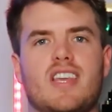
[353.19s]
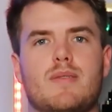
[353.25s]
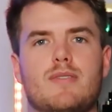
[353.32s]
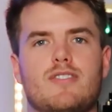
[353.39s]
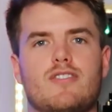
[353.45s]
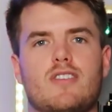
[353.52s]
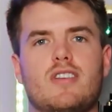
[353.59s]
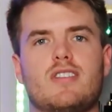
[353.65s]
keep
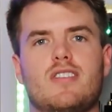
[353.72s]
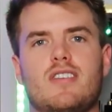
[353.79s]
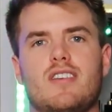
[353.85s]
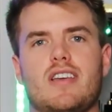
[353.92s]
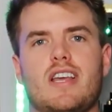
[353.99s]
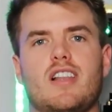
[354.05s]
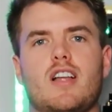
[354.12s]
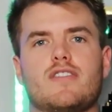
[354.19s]
it
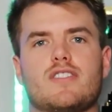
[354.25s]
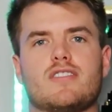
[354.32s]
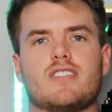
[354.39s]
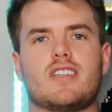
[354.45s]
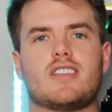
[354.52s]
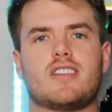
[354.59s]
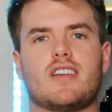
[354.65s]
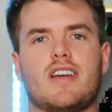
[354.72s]
gent and love your
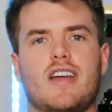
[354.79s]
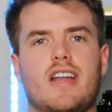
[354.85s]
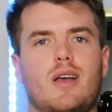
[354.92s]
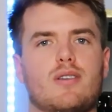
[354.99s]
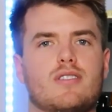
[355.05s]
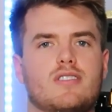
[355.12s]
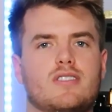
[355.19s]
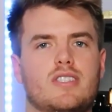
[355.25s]
scent. And
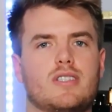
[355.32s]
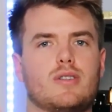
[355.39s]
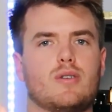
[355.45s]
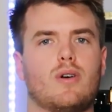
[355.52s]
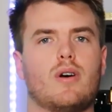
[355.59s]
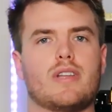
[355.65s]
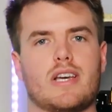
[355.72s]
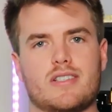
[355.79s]
I'll see
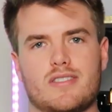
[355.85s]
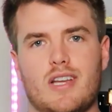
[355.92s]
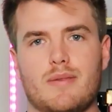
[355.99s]
you all next